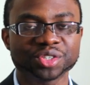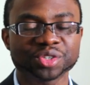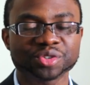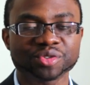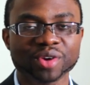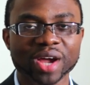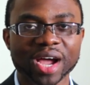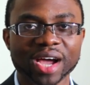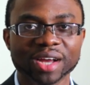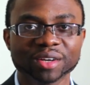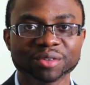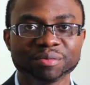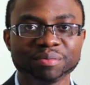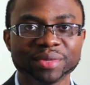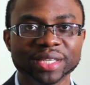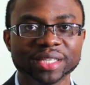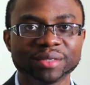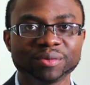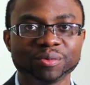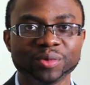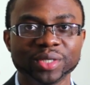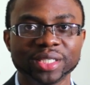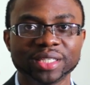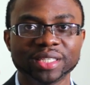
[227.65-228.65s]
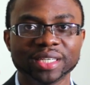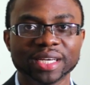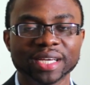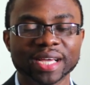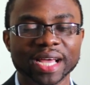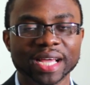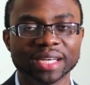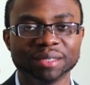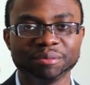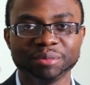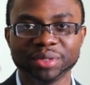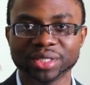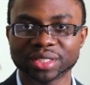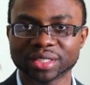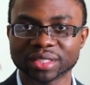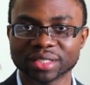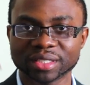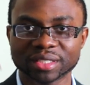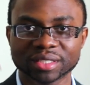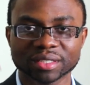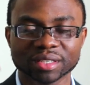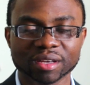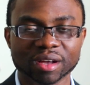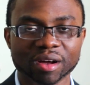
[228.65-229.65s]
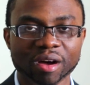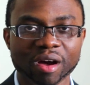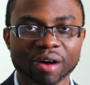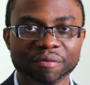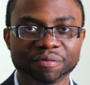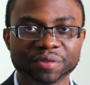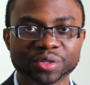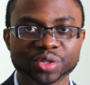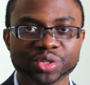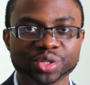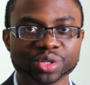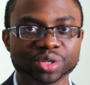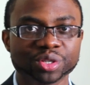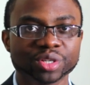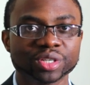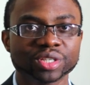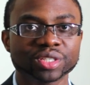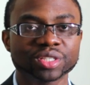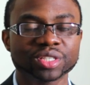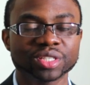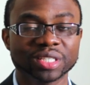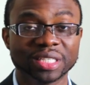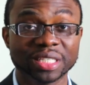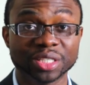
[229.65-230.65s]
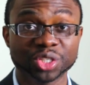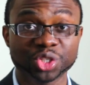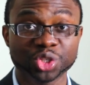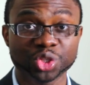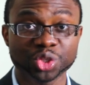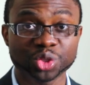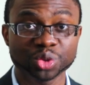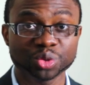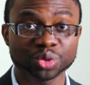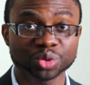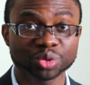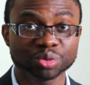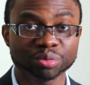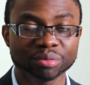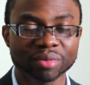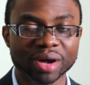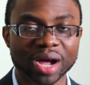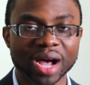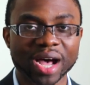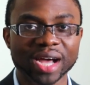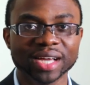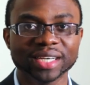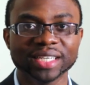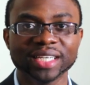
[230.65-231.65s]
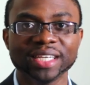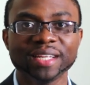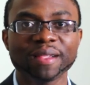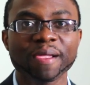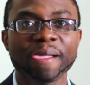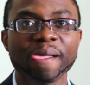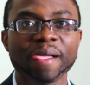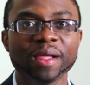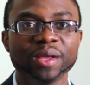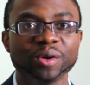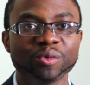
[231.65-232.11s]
Try to meet with the admissions officers, the student body.